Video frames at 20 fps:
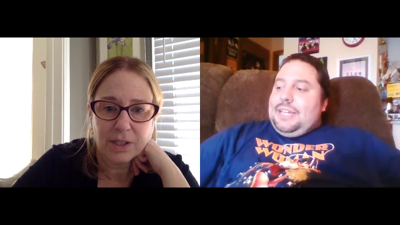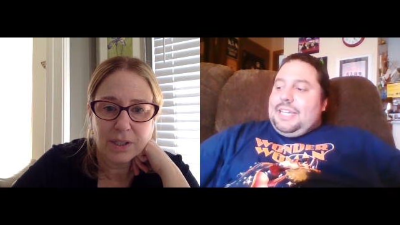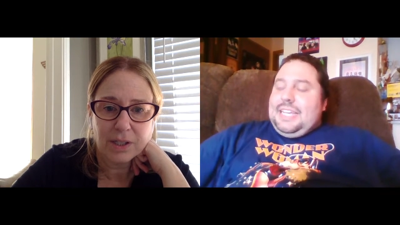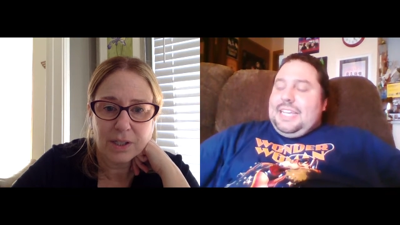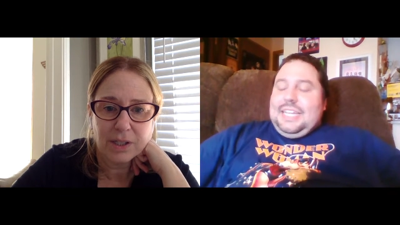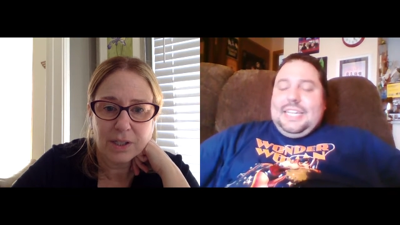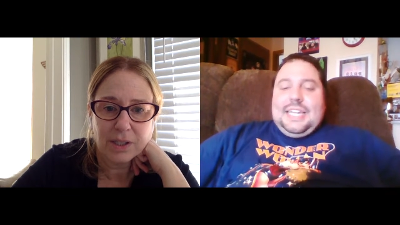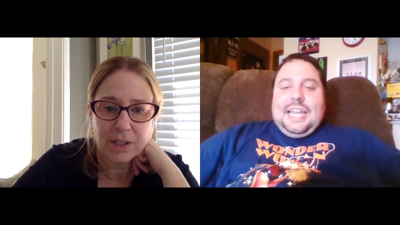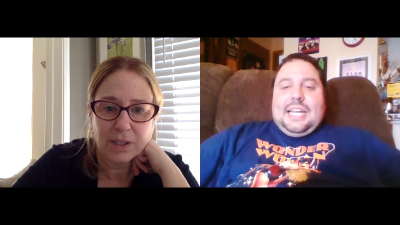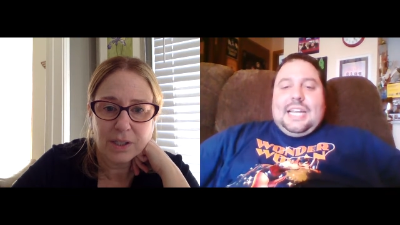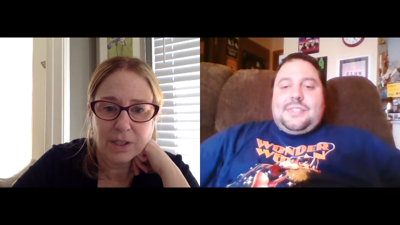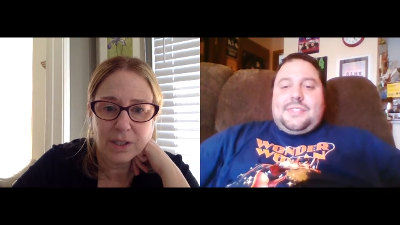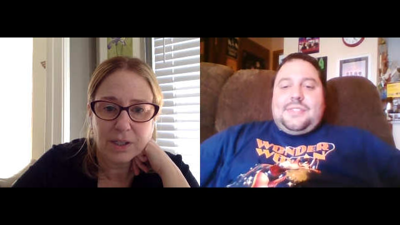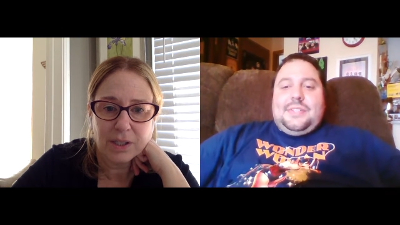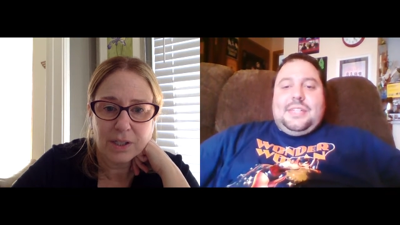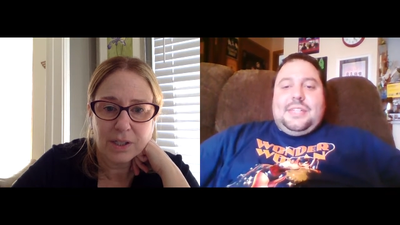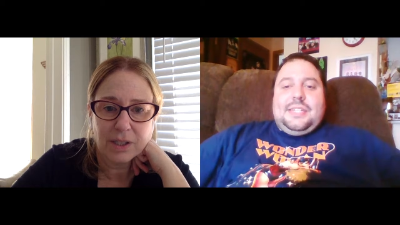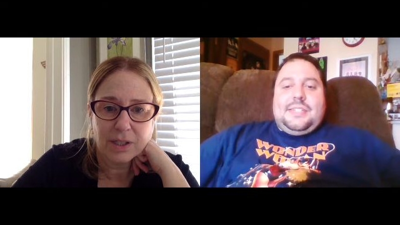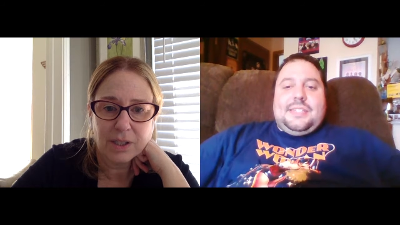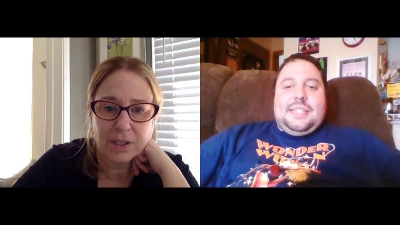Speaker 1: Like he
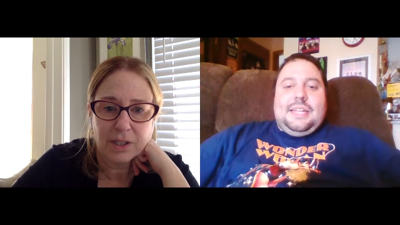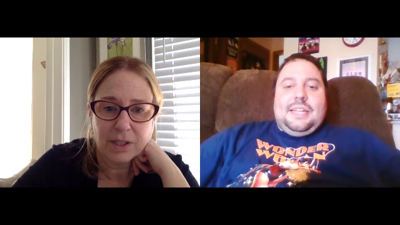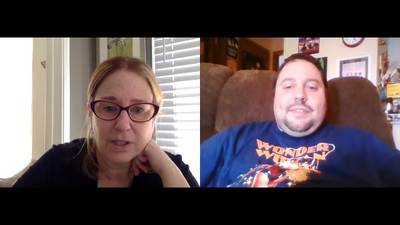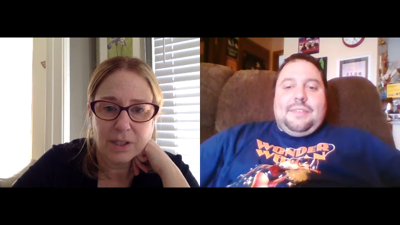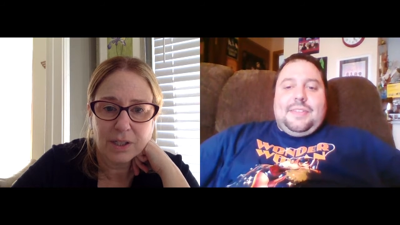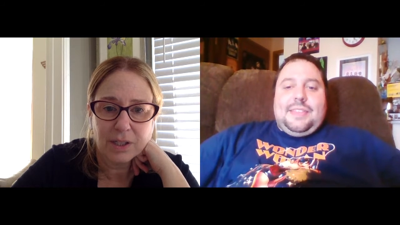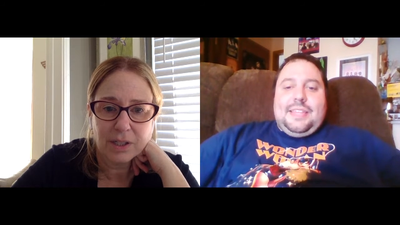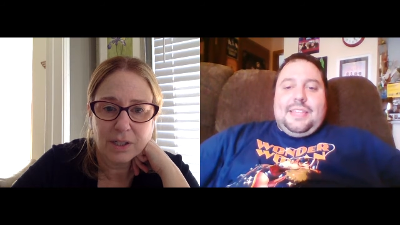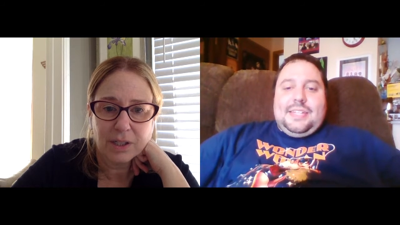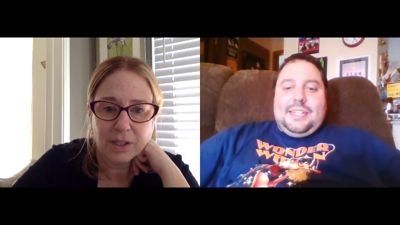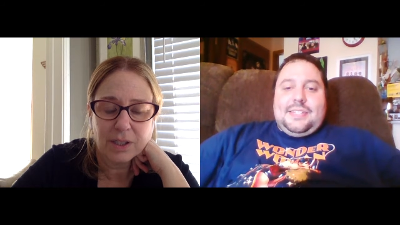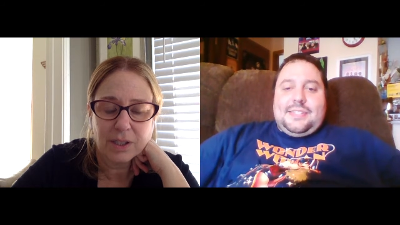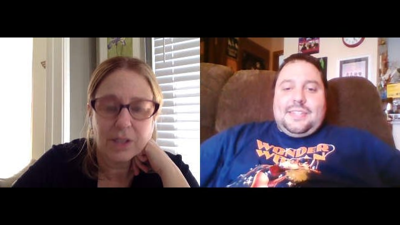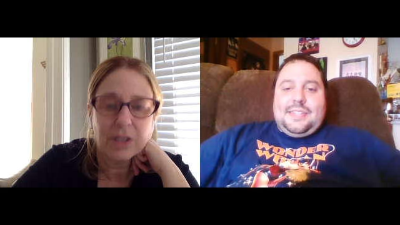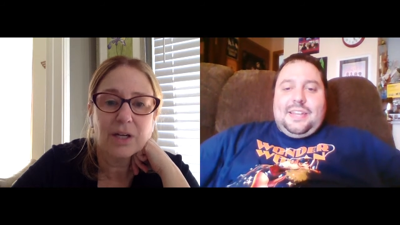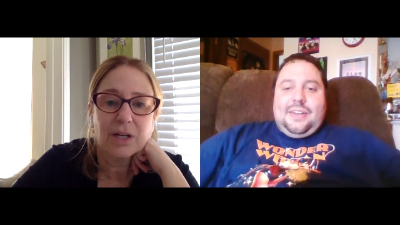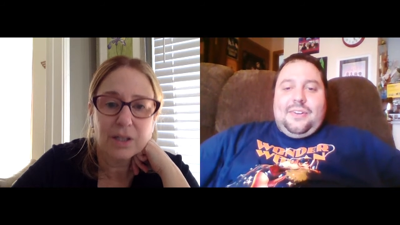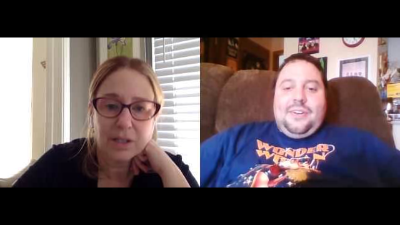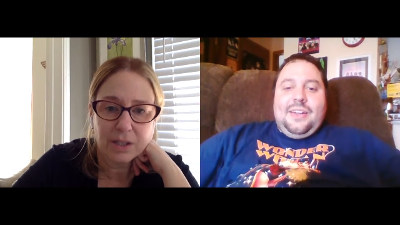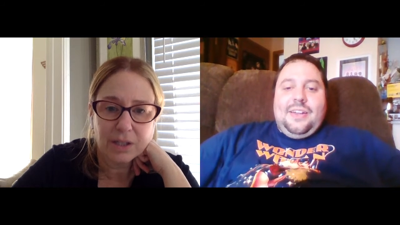canceled and everything.
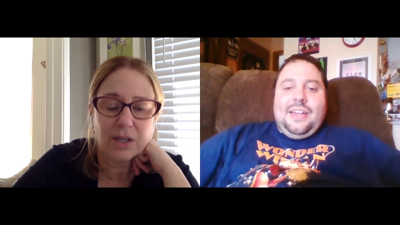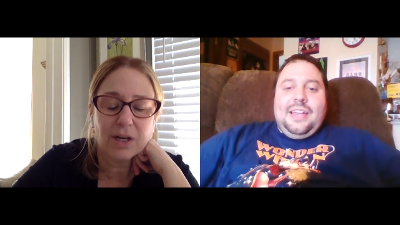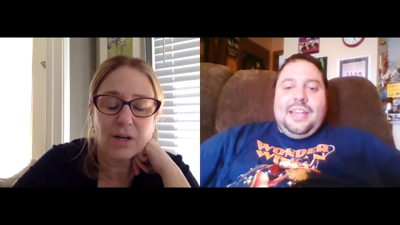So